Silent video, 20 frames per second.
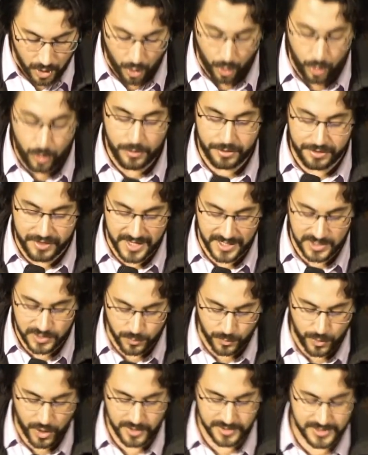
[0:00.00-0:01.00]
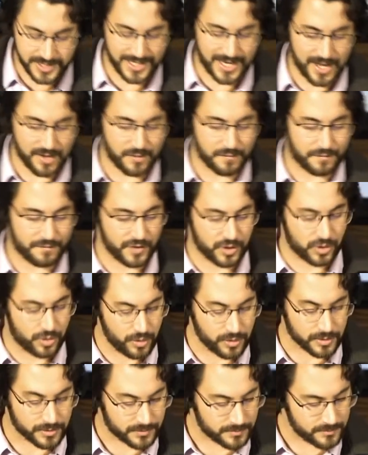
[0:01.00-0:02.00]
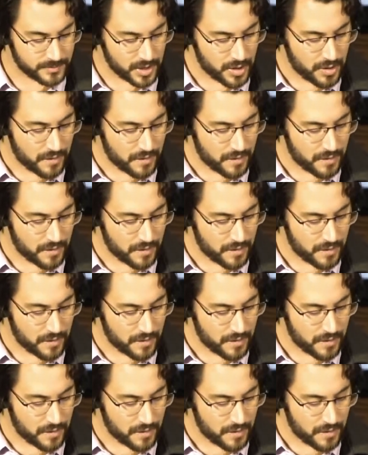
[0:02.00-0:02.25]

all things work together for good,